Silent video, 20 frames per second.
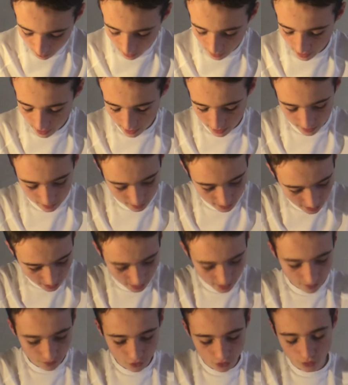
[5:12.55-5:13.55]
and that
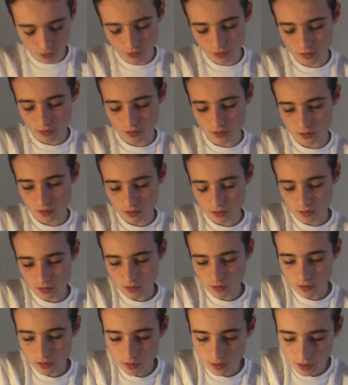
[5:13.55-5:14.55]
gives you
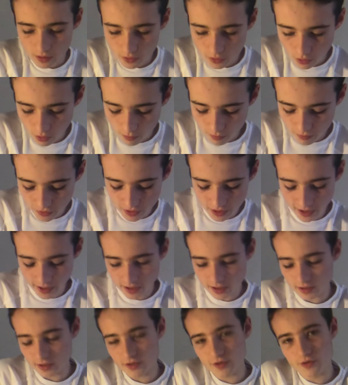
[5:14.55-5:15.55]
it's all
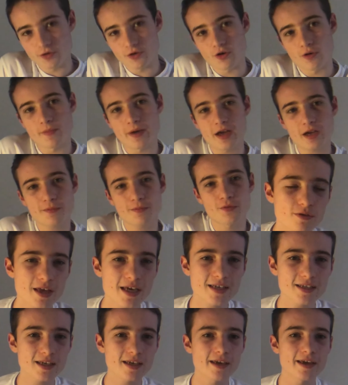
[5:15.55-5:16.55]
protected in your Macbook.
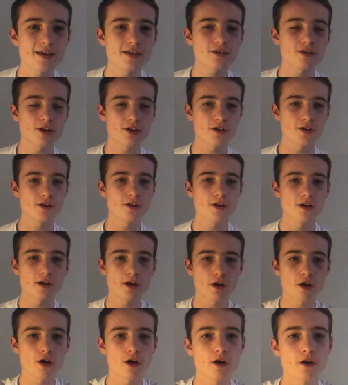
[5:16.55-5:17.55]
That's the case on.
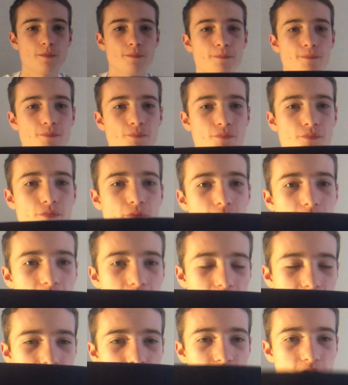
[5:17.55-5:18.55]

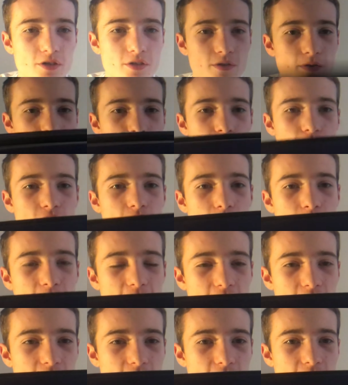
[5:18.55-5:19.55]
It folds up
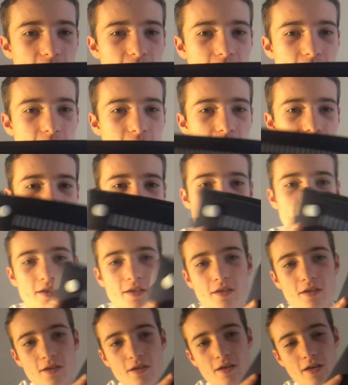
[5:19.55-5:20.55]
like this. It
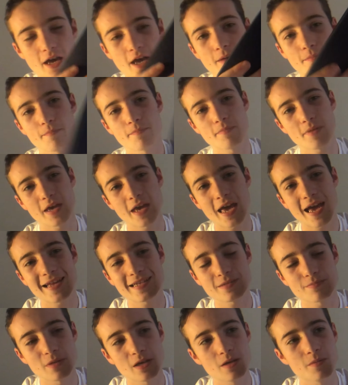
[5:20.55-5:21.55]

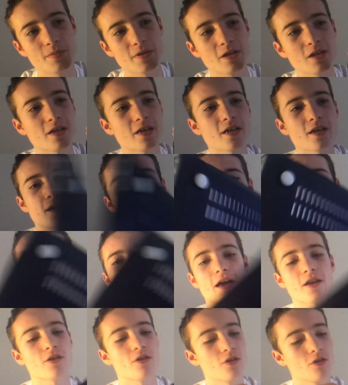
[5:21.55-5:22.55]
adds maybe like,
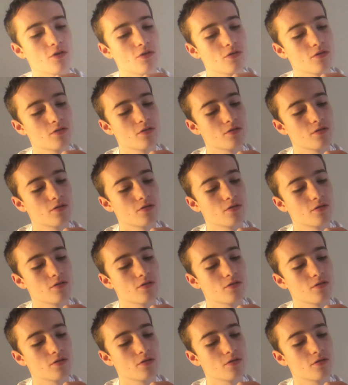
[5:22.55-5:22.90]
I don't know,